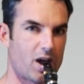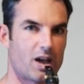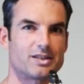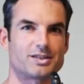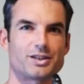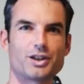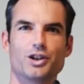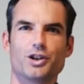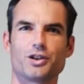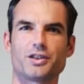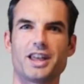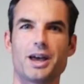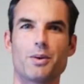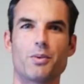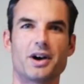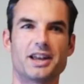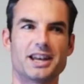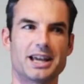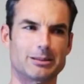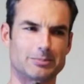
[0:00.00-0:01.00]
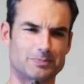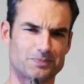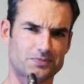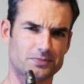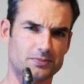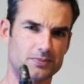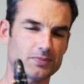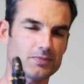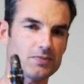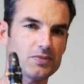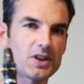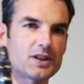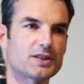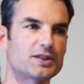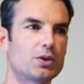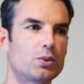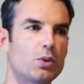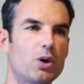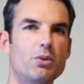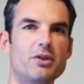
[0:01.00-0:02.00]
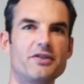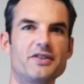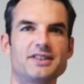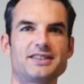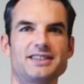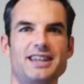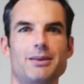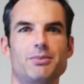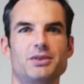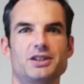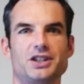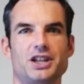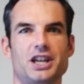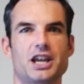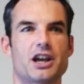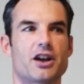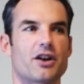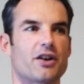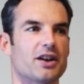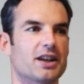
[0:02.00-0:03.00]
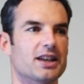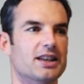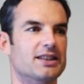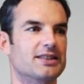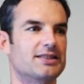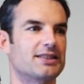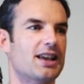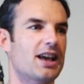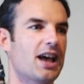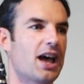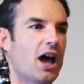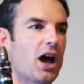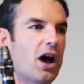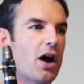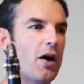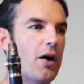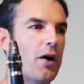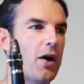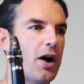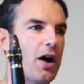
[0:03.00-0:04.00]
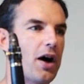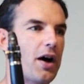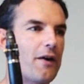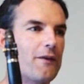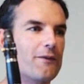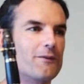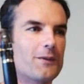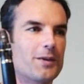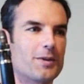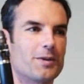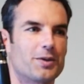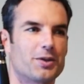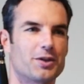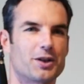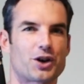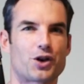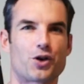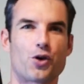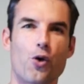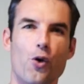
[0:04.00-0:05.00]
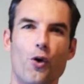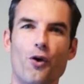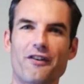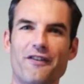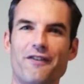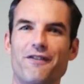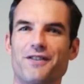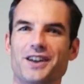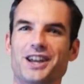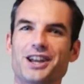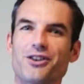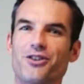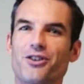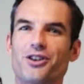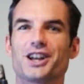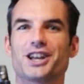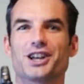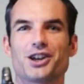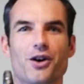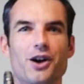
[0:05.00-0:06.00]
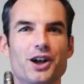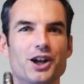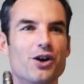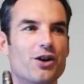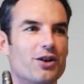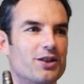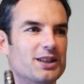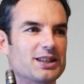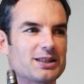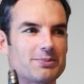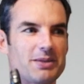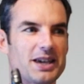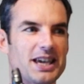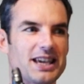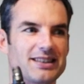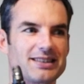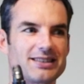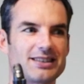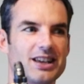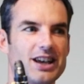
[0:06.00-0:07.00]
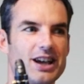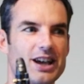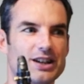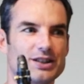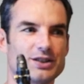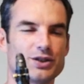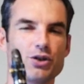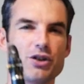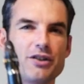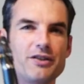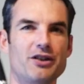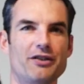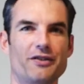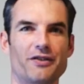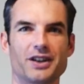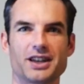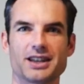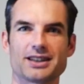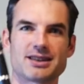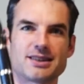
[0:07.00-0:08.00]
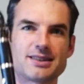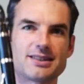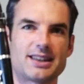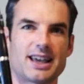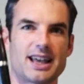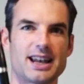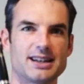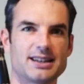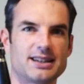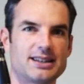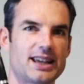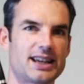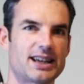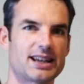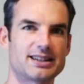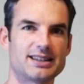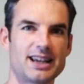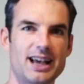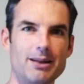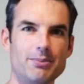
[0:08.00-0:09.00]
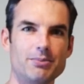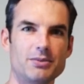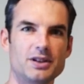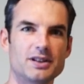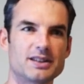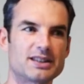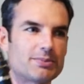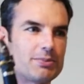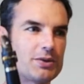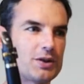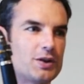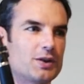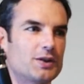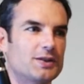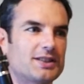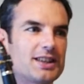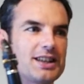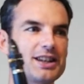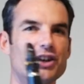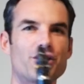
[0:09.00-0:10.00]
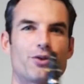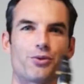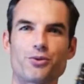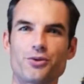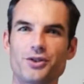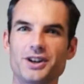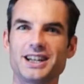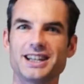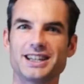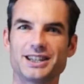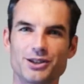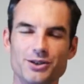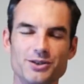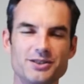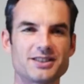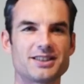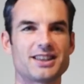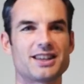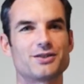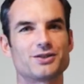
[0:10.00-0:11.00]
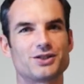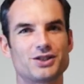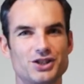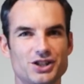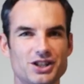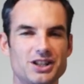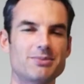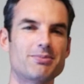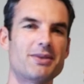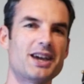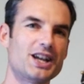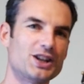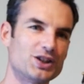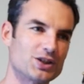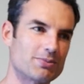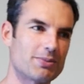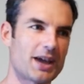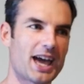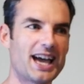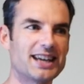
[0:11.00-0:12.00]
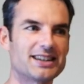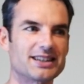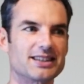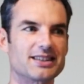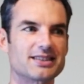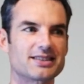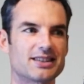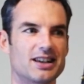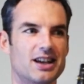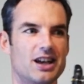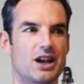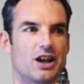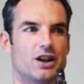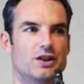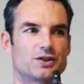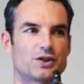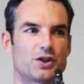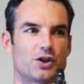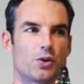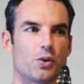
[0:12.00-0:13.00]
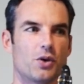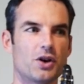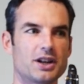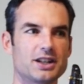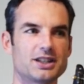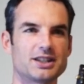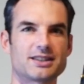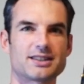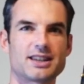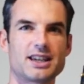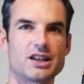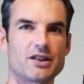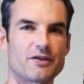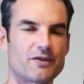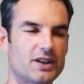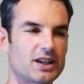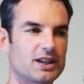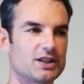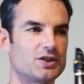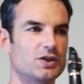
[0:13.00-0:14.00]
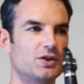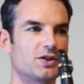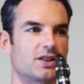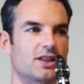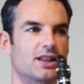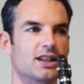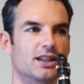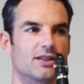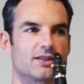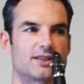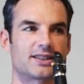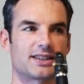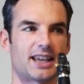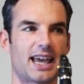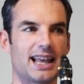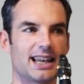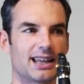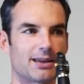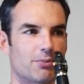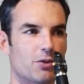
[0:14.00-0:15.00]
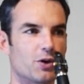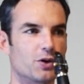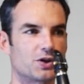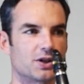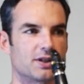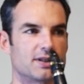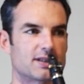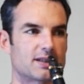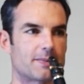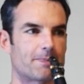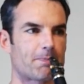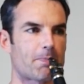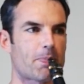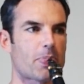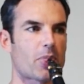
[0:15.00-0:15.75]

So look that one up. So what we've established here is the core fingering going on in this piece. So if your fingers are starting to take a tumble, it's because they're not really used to those G major patterns. So you want to just get your fingers used to the little scalic motions.